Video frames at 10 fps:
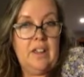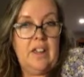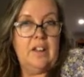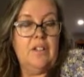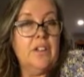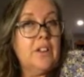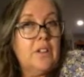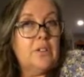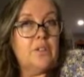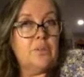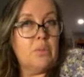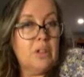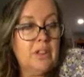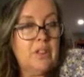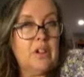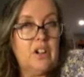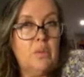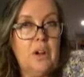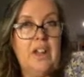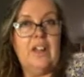And a little goes a really long
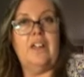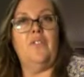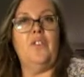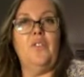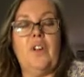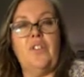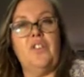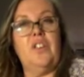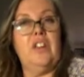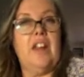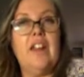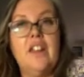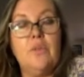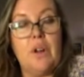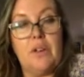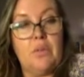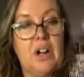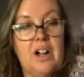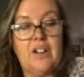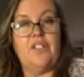way. If you've ever seen any red
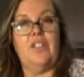rocks,